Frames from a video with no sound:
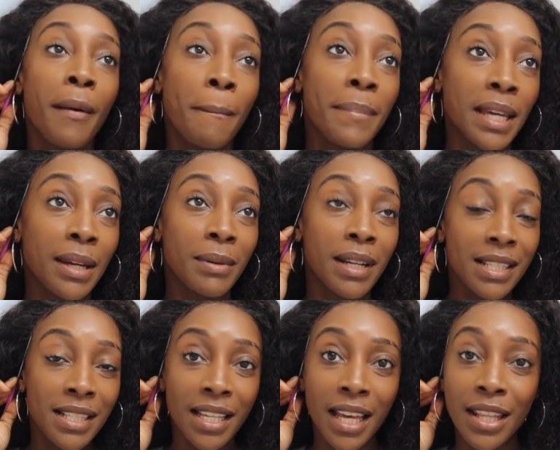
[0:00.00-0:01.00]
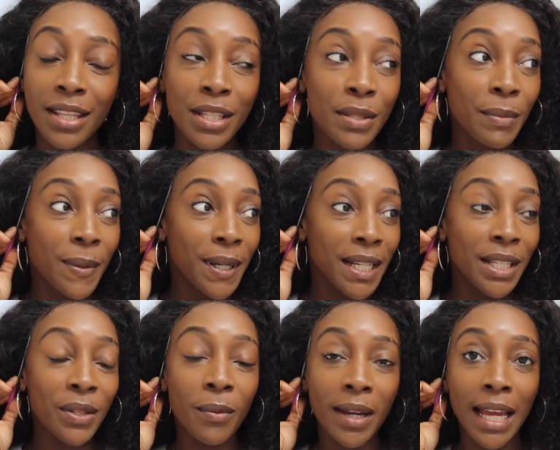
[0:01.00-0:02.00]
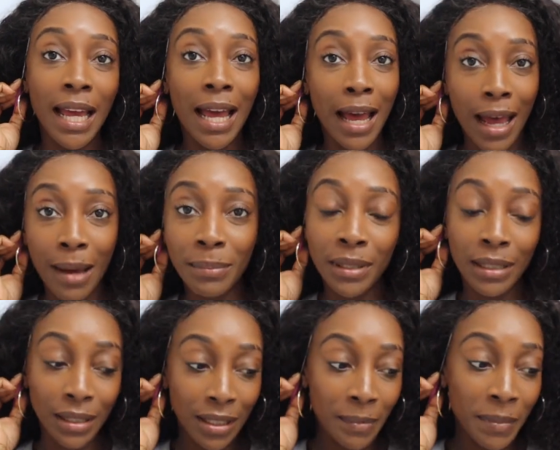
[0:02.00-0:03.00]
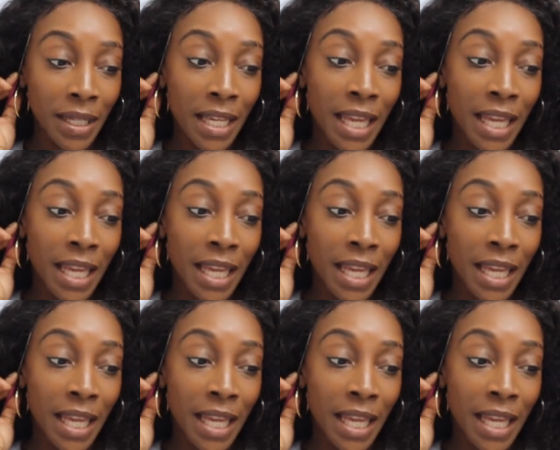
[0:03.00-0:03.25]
But when I tell y'all this morning, the way I hopped up